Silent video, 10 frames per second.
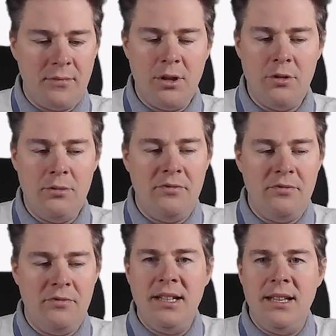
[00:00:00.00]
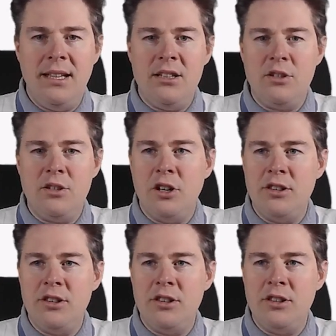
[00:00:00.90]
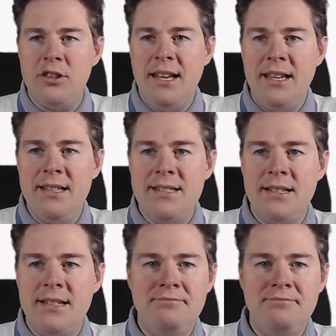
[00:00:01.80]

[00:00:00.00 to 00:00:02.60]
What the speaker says: Hopefully it got the settings.